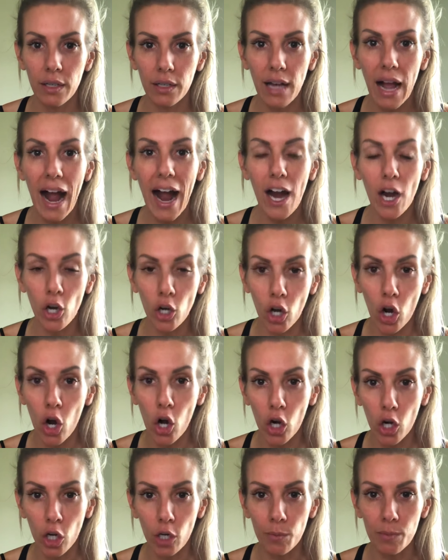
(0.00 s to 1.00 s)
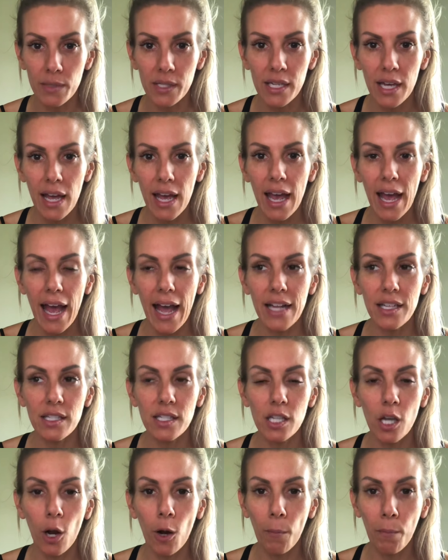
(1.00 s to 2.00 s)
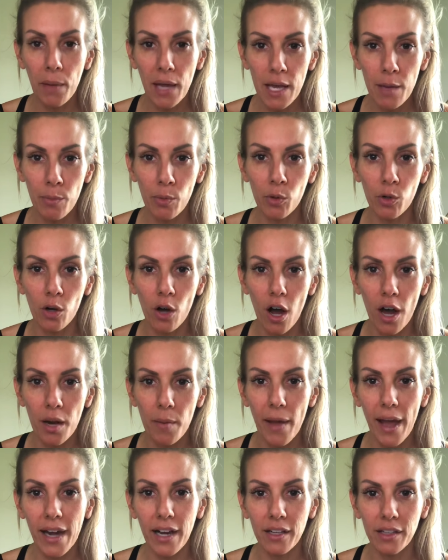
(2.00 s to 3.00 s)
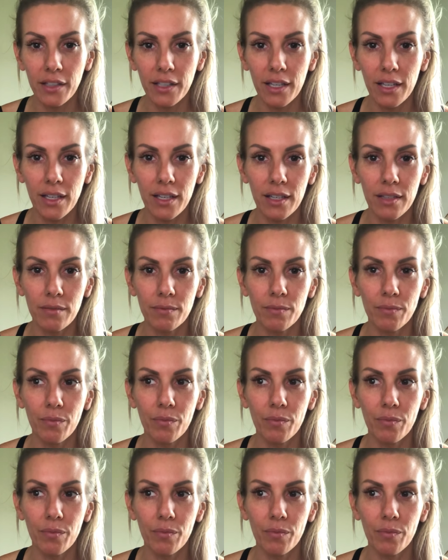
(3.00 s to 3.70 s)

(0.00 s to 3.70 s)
higher carbs, and so people automatically